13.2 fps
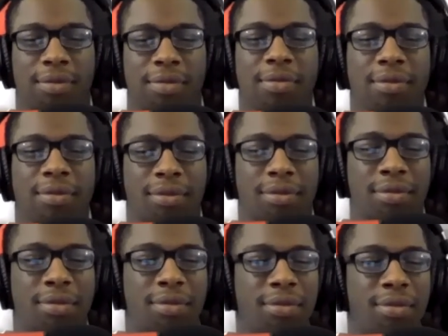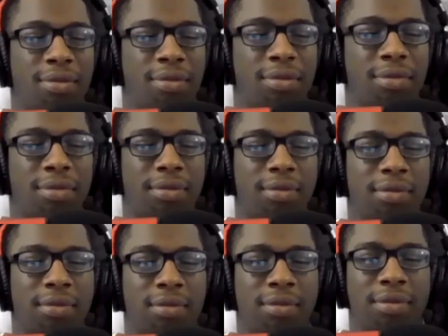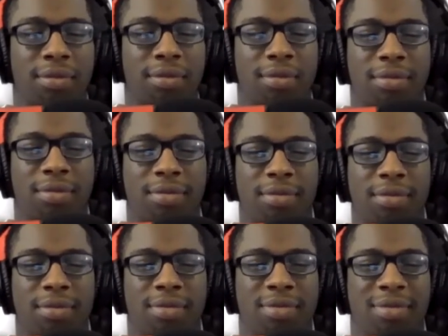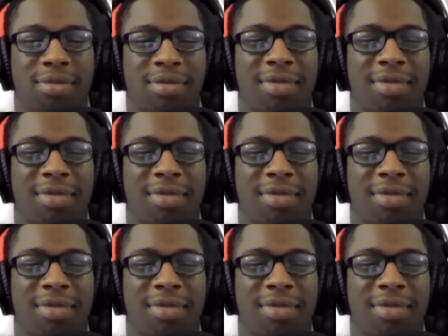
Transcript: No words are spoken by the person on screen.